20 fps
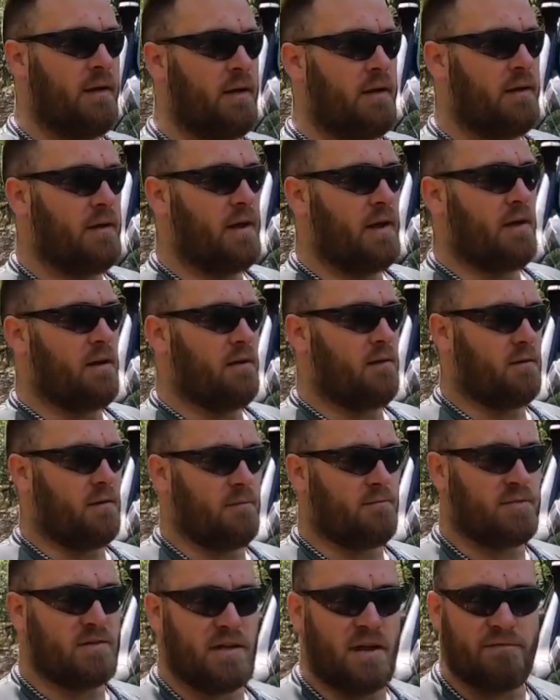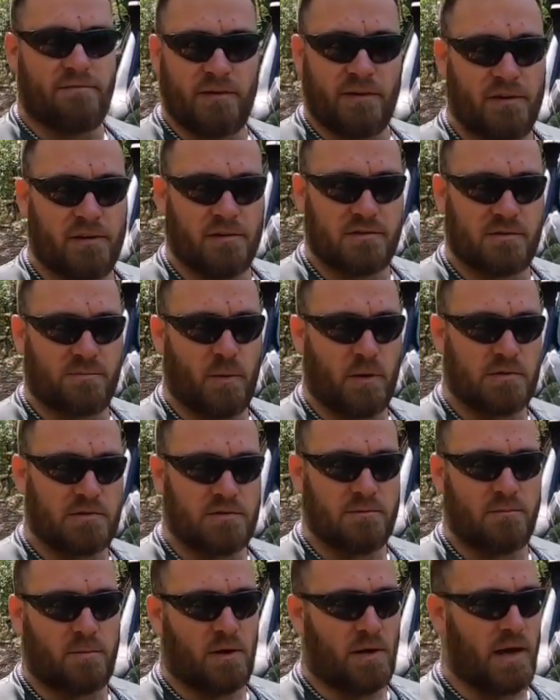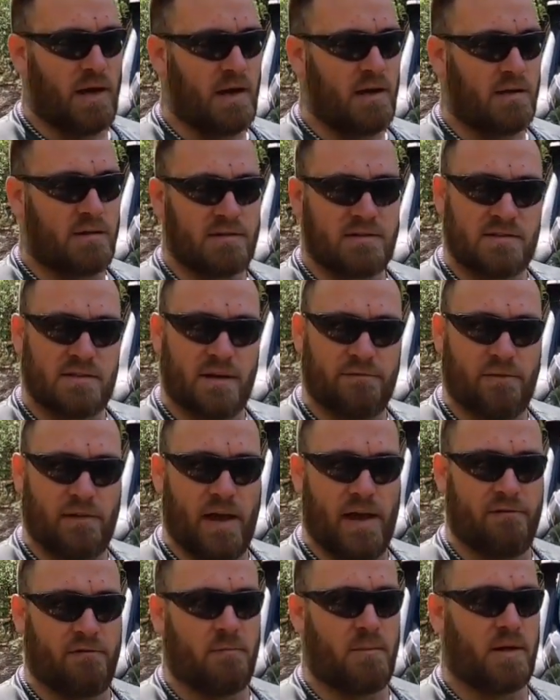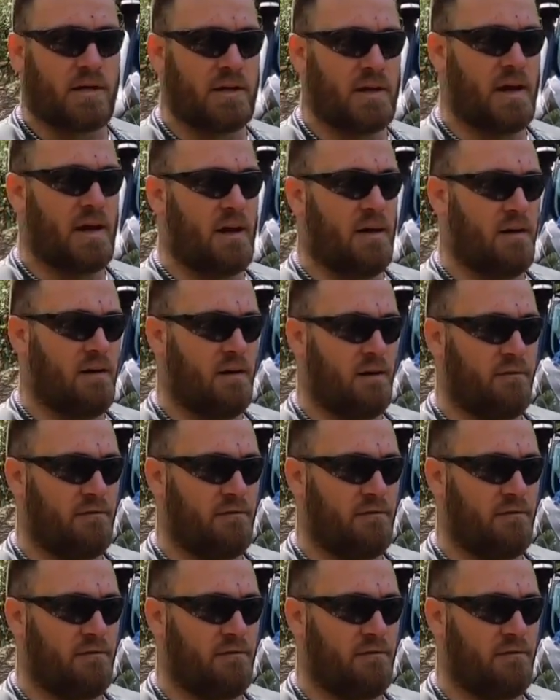Now, I'm definitely not sponsored by any of the stuff I have on my car.